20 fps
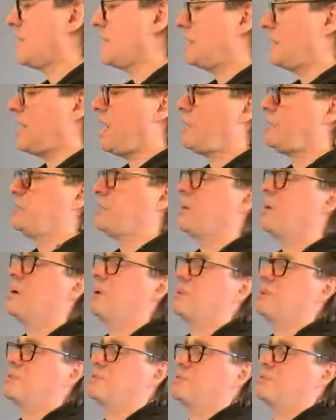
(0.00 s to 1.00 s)
Now we're
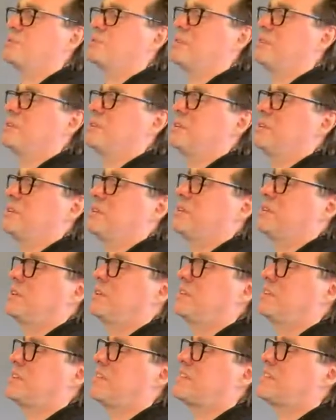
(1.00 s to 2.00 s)
gonna do
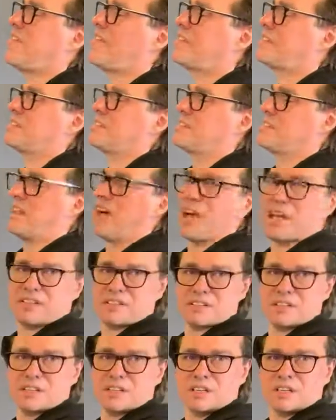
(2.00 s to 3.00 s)
the second side
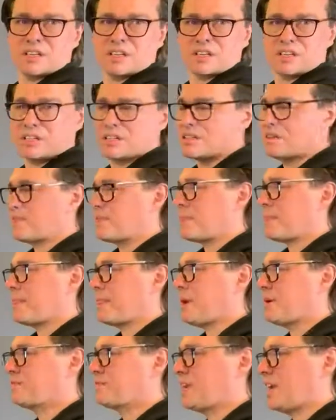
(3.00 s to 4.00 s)

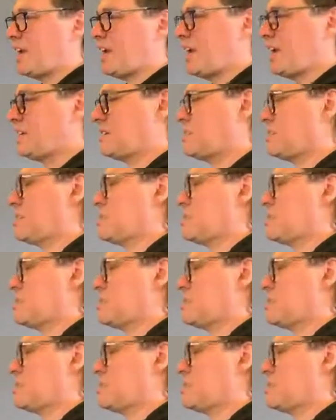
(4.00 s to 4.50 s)
of the head.